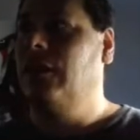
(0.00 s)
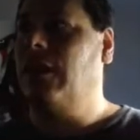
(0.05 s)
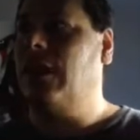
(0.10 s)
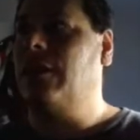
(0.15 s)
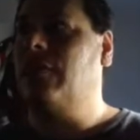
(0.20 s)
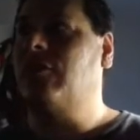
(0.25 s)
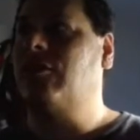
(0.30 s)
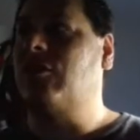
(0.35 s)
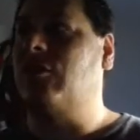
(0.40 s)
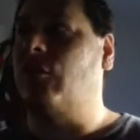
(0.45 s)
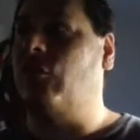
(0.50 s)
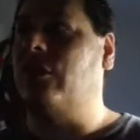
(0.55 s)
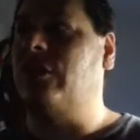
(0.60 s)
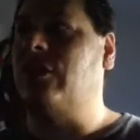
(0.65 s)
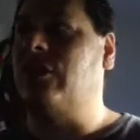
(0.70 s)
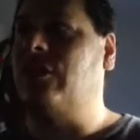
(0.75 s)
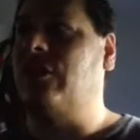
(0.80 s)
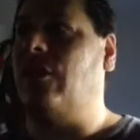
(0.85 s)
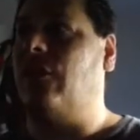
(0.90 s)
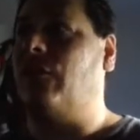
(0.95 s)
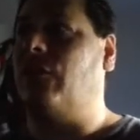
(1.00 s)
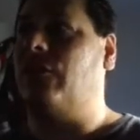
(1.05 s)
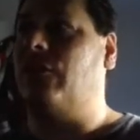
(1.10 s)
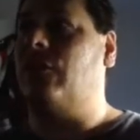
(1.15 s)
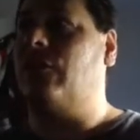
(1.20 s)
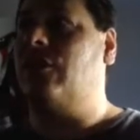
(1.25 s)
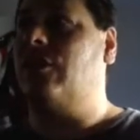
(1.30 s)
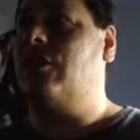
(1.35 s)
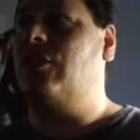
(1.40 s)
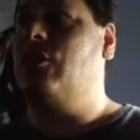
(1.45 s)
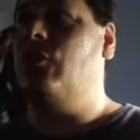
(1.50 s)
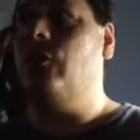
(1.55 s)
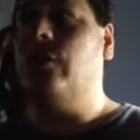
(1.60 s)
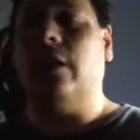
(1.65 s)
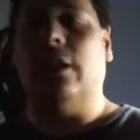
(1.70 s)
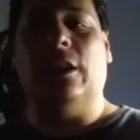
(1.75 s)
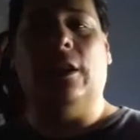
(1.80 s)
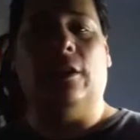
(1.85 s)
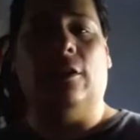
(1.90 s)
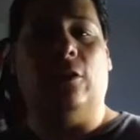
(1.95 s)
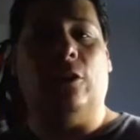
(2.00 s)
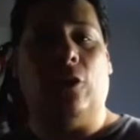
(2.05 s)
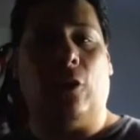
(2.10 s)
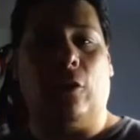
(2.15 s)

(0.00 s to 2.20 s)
lot of the stories and stuff were skewing a little